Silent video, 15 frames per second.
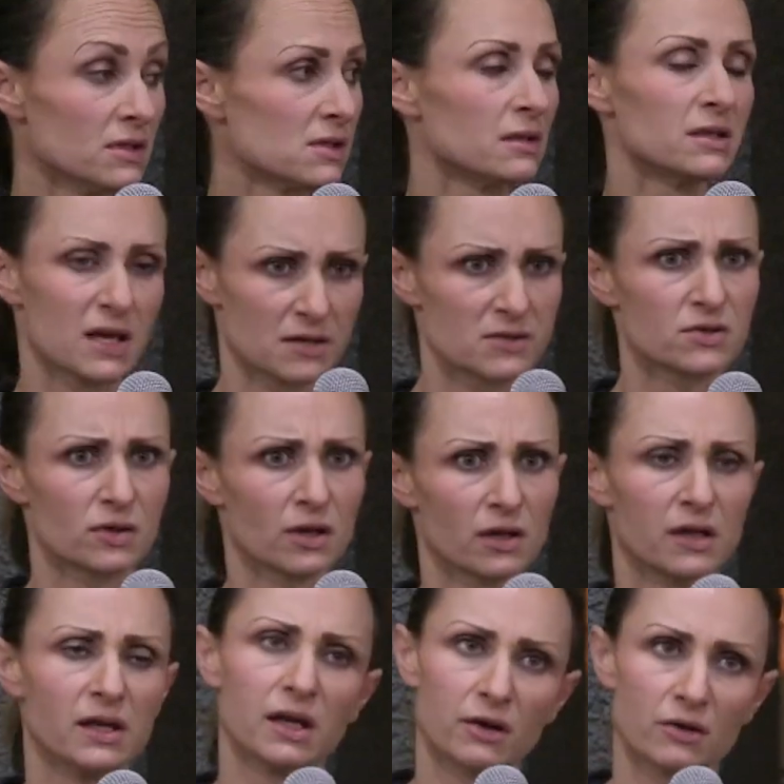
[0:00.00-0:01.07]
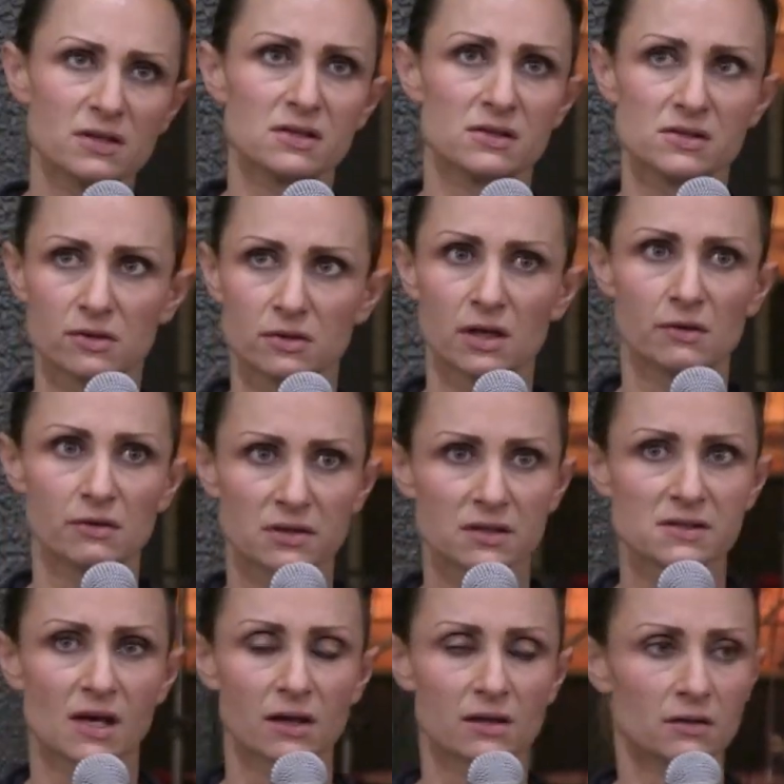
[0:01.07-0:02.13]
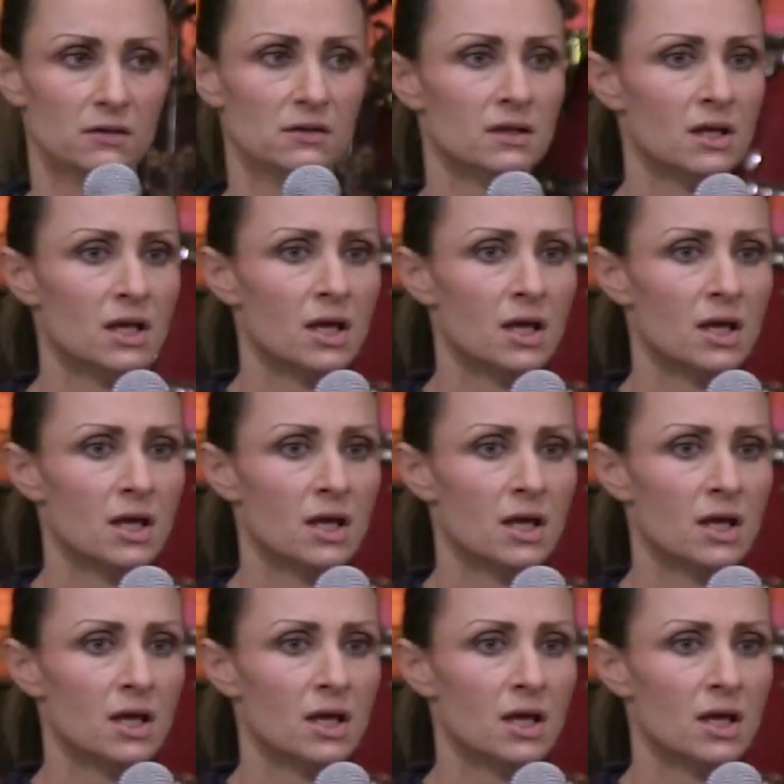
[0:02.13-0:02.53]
it. Yes, sure, inheritance, you inherit the title.